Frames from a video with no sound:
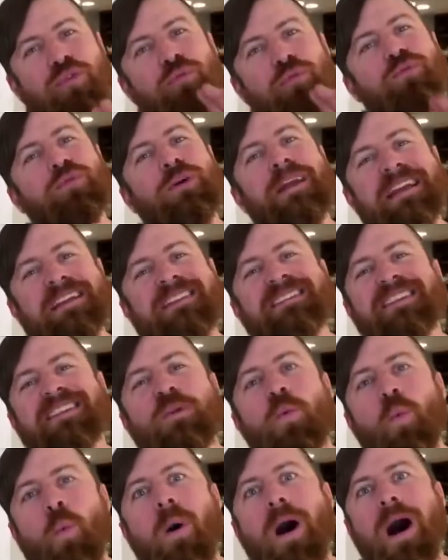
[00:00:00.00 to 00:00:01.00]

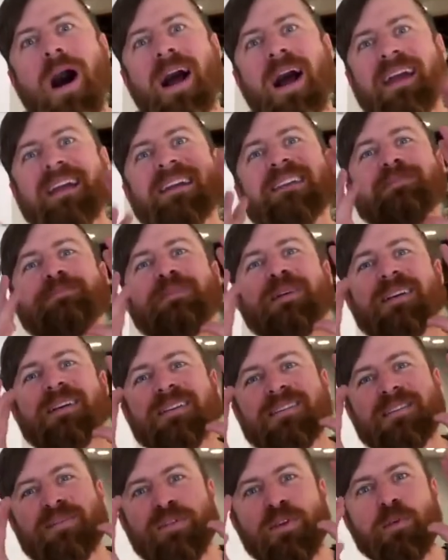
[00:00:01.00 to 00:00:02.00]
reason why is
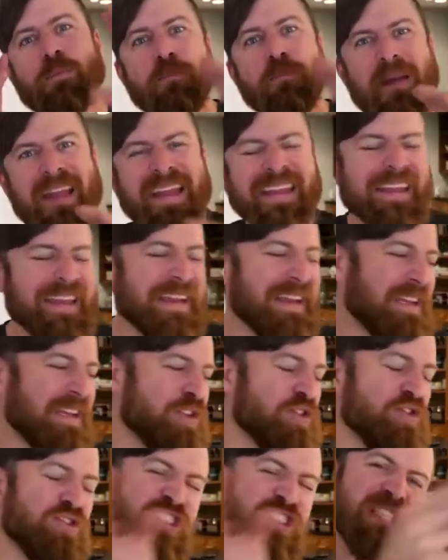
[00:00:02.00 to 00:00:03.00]
because if you make it
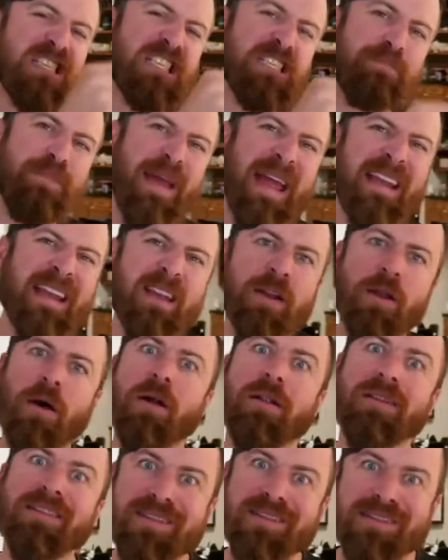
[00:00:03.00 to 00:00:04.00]
and you spend it
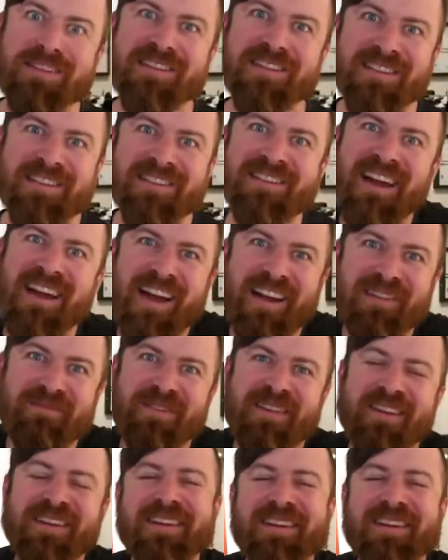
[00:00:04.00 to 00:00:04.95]
all, it's not